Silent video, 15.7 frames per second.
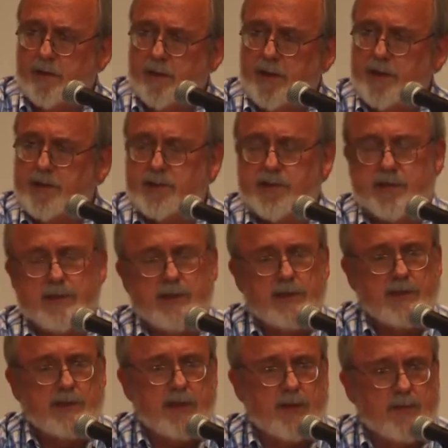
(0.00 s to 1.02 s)
this.
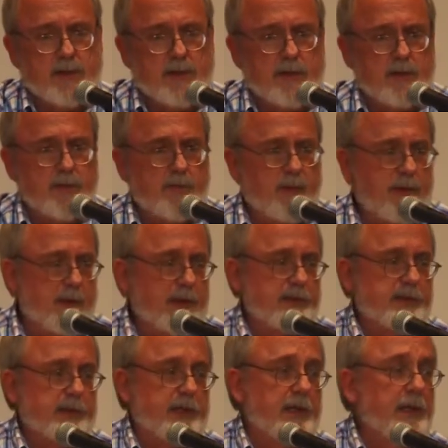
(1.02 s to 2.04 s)
This is going to be a new
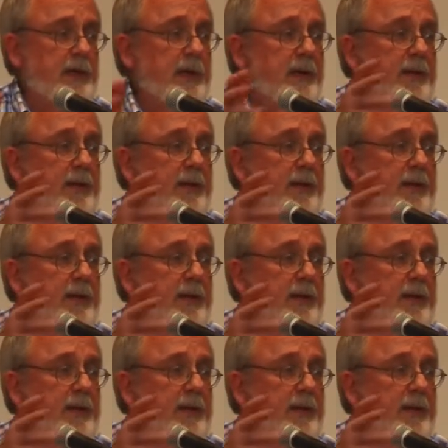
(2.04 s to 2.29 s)
policy.